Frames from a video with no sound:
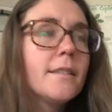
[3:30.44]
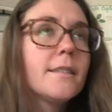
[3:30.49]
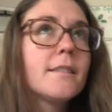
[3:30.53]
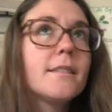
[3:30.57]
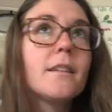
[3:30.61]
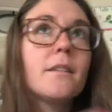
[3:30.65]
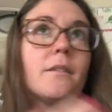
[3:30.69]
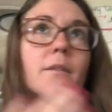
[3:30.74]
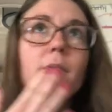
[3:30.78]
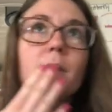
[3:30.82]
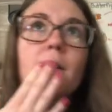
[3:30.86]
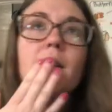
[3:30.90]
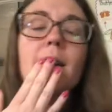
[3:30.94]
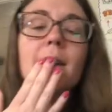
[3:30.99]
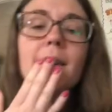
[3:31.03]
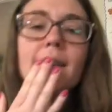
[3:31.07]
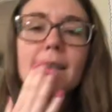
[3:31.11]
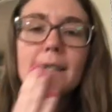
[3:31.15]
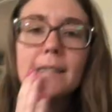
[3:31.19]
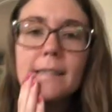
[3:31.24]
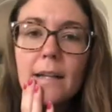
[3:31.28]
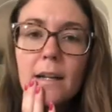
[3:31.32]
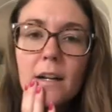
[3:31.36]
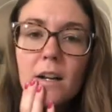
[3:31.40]
So
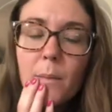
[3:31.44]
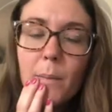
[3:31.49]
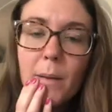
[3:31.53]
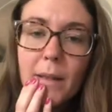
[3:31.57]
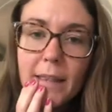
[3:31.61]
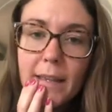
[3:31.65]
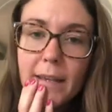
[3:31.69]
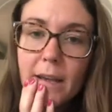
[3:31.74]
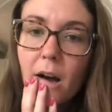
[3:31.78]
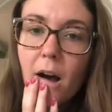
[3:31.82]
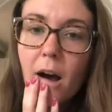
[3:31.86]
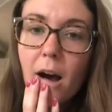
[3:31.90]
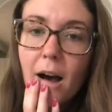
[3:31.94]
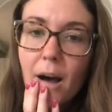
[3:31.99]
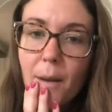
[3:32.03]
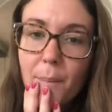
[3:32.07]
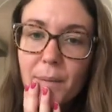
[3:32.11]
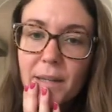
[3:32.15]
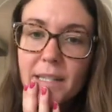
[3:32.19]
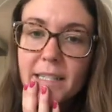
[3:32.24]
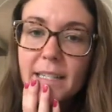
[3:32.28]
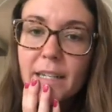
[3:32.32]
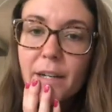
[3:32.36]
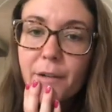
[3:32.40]
let's talk about the
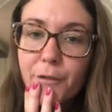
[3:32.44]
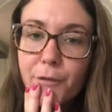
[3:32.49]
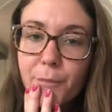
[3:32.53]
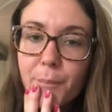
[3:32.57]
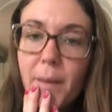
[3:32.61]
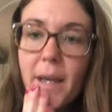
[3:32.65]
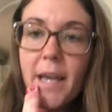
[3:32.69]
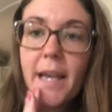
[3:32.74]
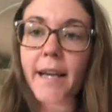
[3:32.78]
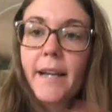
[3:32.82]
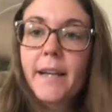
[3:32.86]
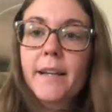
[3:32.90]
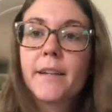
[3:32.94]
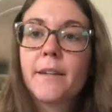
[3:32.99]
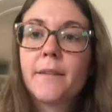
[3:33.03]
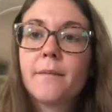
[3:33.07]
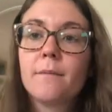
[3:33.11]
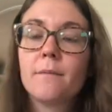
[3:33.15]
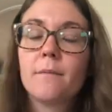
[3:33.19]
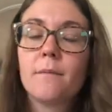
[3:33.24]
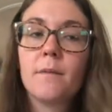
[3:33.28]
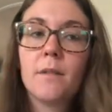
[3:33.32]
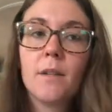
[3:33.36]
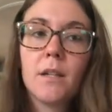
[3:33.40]
opposite of pick.
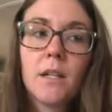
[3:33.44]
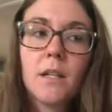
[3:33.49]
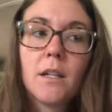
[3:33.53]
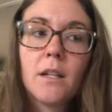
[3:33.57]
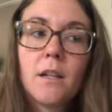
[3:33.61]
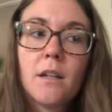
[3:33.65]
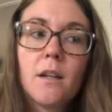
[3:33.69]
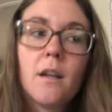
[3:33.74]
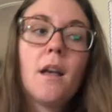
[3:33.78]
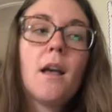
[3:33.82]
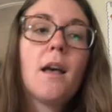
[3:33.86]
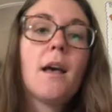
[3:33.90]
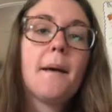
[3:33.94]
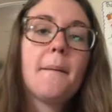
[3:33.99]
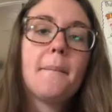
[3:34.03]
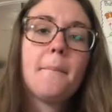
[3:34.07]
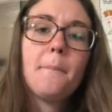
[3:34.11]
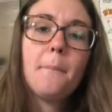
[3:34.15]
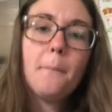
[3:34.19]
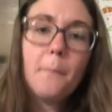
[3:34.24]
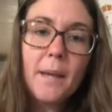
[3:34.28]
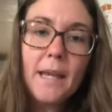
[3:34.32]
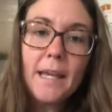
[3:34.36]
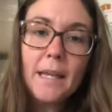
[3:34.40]

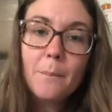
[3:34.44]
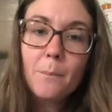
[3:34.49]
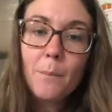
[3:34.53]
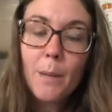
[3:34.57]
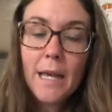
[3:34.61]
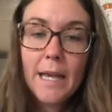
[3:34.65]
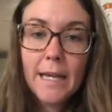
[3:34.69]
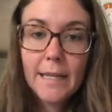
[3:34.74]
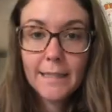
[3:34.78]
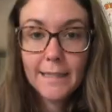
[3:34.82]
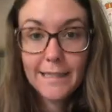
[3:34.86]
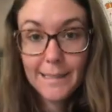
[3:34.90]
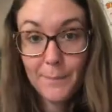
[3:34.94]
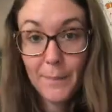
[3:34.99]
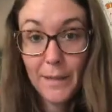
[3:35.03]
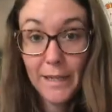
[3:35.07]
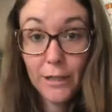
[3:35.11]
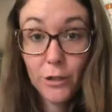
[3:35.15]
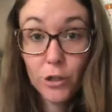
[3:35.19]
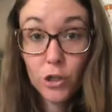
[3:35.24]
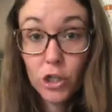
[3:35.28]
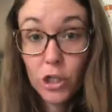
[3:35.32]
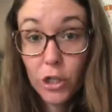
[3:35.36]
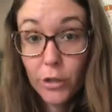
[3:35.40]
Being picked is
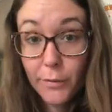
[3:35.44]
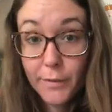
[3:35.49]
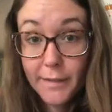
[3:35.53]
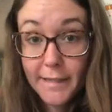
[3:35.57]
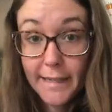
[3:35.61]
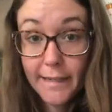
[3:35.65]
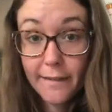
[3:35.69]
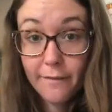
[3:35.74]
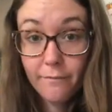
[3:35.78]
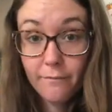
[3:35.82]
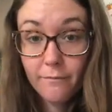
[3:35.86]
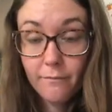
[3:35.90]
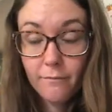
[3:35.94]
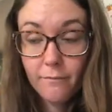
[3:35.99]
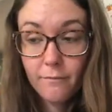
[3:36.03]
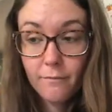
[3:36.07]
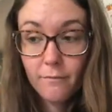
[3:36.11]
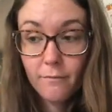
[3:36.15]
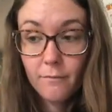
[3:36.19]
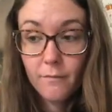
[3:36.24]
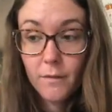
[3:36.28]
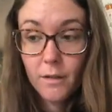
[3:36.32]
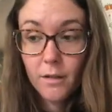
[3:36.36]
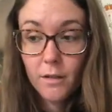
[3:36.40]
being chosen.
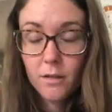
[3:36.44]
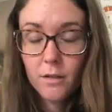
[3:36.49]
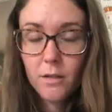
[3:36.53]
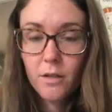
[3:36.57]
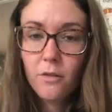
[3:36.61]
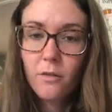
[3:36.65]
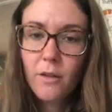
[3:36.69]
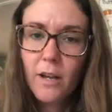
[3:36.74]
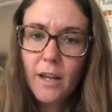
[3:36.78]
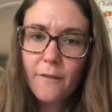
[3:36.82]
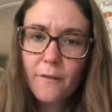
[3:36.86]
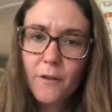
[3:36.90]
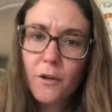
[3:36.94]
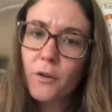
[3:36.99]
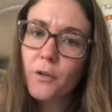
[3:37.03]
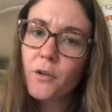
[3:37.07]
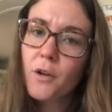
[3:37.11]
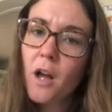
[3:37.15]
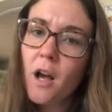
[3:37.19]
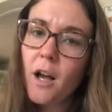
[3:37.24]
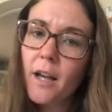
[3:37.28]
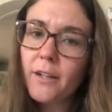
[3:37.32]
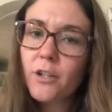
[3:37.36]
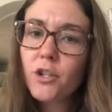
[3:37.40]
So if you're
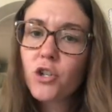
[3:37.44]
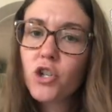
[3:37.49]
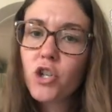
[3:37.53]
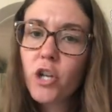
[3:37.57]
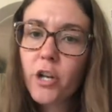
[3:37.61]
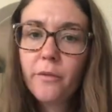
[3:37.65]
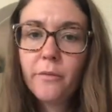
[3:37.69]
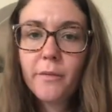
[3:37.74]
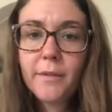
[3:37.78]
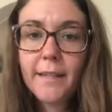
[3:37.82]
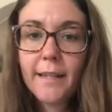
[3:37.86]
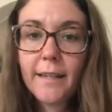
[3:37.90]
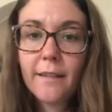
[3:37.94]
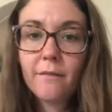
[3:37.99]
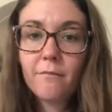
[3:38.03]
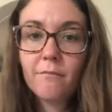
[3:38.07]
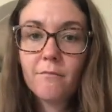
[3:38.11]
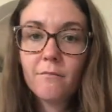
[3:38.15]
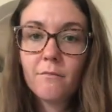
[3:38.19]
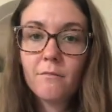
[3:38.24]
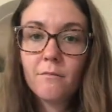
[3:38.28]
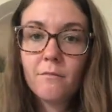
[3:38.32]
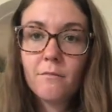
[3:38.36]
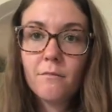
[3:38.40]
not chosen,
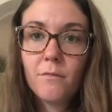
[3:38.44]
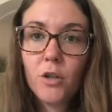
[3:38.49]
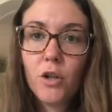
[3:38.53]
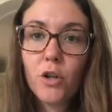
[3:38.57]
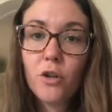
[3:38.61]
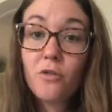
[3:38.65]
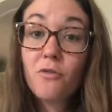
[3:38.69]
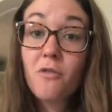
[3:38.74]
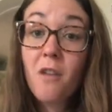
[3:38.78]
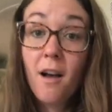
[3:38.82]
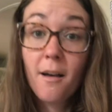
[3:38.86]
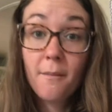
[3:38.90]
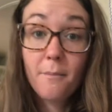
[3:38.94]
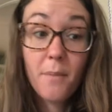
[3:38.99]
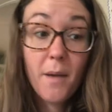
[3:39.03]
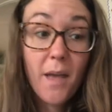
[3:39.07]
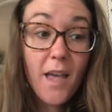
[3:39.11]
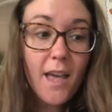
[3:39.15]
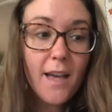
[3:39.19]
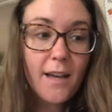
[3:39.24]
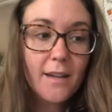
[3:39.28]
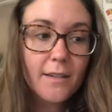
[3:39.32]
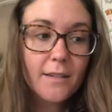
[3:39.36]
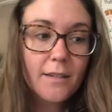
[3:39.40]
you're not
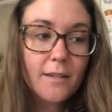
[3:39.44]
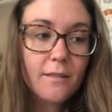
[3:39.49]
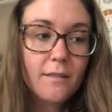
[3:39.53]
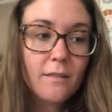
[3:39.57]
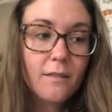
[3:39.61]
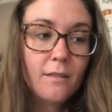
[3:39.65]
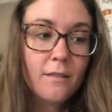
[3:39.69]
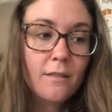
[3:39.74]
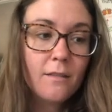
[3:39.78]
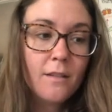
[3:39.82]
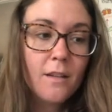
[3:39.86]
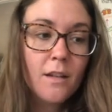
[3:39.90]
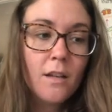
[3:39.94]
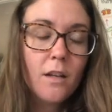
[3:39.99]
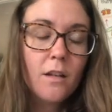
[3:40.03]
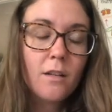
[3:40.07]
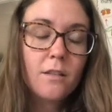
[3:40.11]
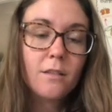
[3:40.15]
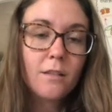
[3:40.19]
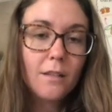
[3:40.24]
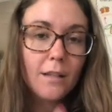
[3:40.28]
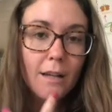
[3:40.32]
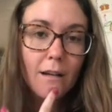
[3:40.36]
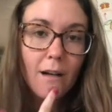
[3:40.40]
picked.
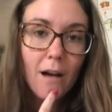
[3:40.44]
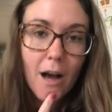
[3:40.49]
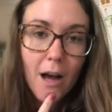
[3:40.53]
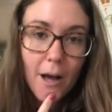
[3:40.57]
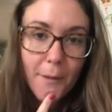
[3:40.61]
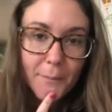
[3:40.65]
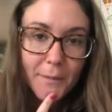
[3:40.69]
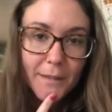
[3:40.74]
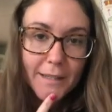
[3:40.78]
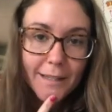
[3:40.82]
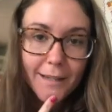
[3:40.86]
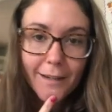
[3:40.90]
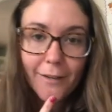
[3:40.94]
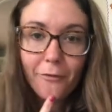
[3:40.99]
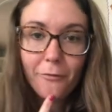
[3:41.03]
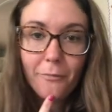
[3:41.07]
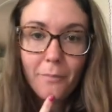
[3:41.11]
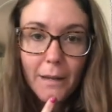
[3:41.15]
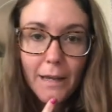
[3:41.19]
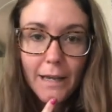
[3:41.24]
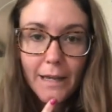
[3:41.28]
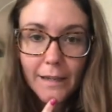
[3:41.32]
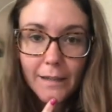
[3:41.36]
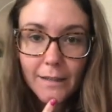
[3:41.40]
So the opposite of
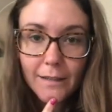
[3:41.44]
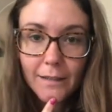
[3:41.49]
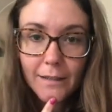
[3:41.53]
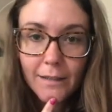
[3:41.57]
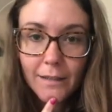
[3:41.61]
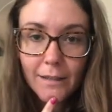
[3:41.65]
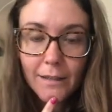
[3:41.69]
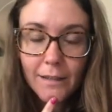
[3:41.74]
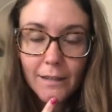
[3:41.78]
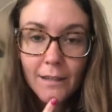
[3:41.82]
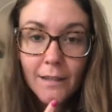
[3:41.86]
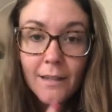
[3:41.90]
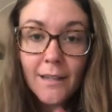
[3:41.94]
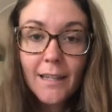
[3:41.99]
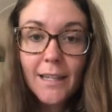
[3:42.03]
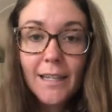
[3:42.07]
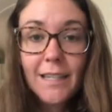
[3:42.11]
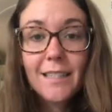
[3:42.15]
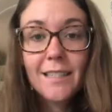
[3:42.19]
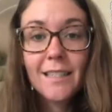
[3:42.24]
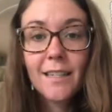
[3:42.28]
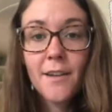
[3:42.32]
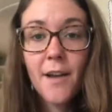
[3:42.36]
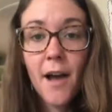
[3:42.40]
picked
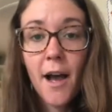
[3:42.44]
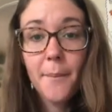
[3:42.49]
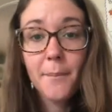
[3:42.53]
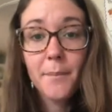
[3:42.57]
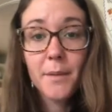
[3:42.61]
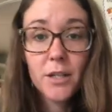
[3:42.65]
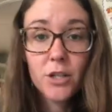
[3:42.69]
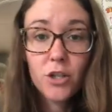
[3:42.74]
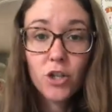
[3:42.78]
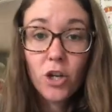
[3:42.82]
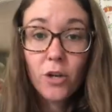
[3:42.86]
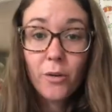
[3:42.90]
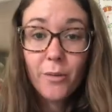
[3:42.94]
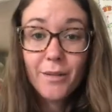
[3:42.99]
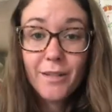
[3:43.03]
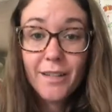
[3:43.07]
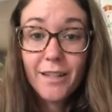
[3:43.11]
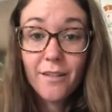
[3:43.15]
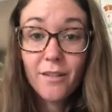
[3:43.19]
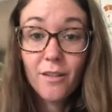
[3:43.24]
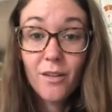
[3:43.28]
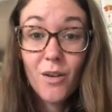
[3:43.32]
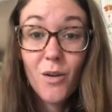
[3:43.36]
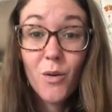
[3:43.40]
is to not be chosen
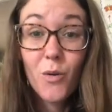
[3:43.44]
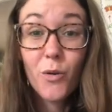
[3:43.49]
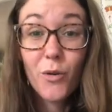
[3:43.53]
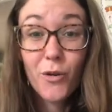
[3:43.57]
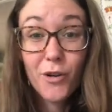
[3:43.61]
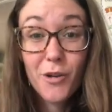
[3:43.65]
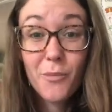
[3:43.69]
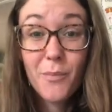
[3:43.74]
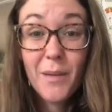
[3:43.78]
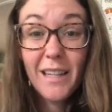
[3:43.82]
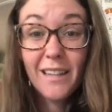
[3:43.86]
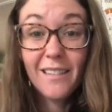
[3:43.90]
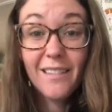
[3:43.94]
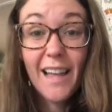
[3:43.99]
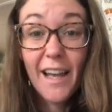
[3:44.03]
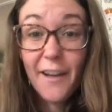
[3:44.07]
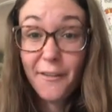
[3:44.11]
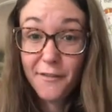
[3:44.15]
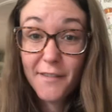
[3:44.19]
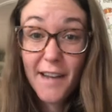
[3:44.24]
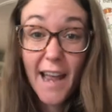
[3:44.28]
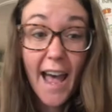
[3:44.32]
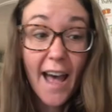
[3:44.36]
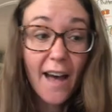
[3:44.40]
or to be
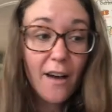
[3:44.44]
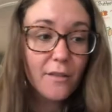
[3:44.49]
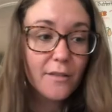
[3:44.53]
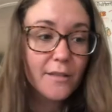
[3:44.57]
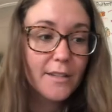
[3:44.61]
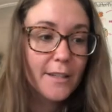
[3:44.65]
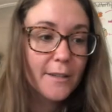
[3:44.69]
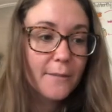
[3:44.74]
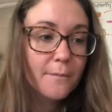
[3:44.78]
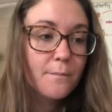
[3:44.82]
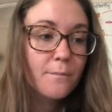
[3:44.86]
left out.